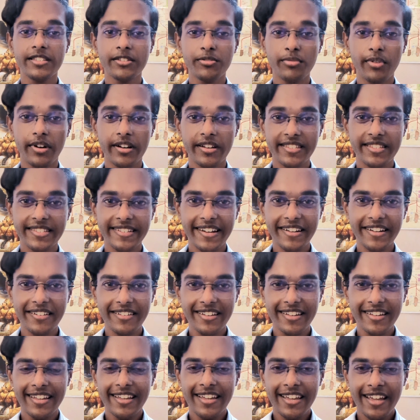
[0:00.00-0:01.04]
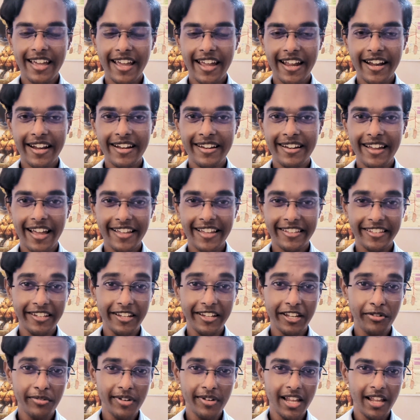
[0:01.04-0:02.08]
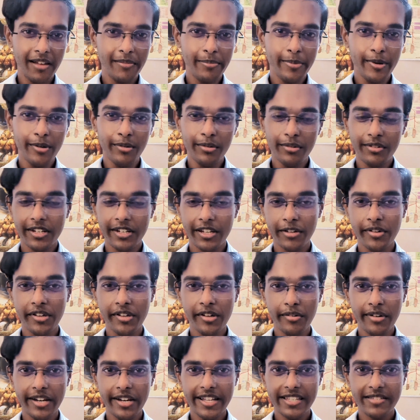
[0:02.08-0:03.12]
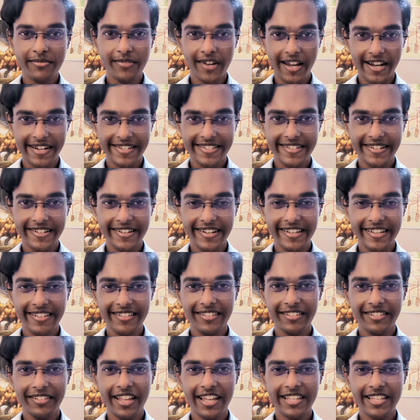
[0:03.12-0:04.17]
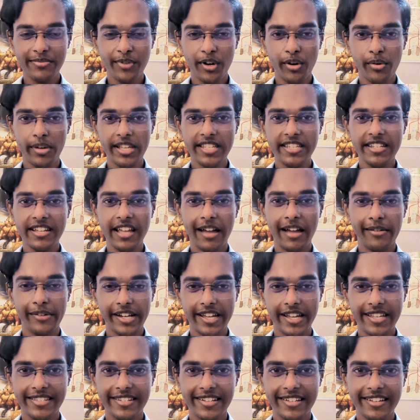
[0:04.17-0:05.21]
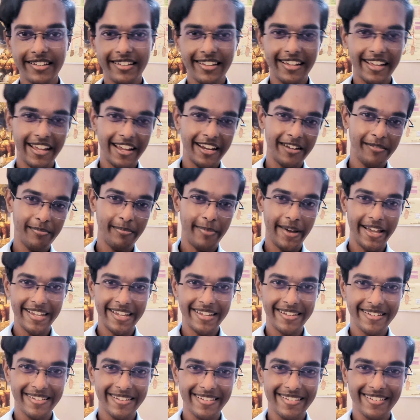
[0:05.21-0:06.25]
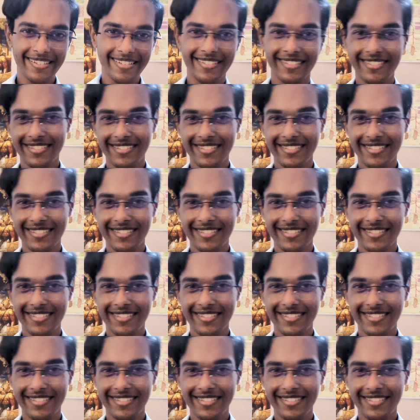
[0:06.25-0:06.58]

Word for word: very easy to understand, and I think it will help you during your next flight journey. Thanks for watching. Have a nice day and bye.